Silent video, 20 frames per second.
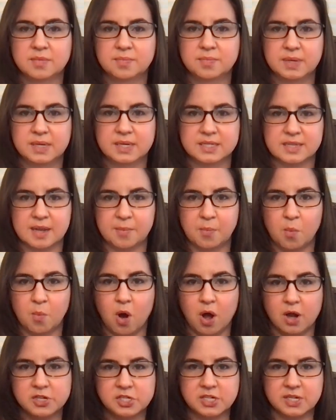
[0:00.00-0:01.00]
because I'm
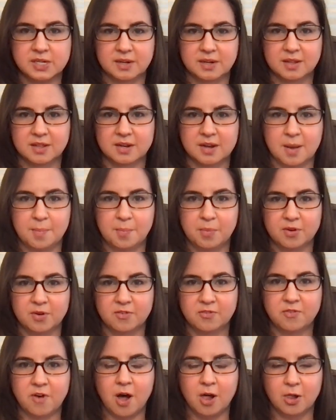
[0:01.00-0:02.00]
watching the number
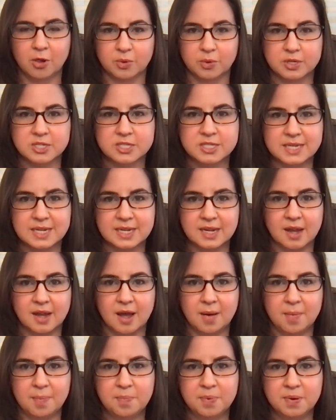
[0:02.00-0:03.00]
of followers tick
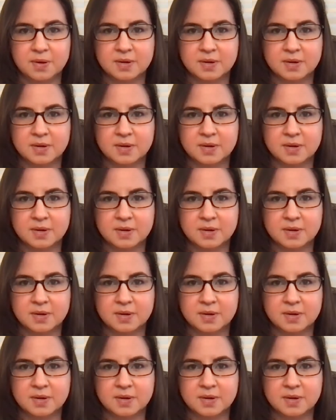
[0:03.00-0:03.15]
up.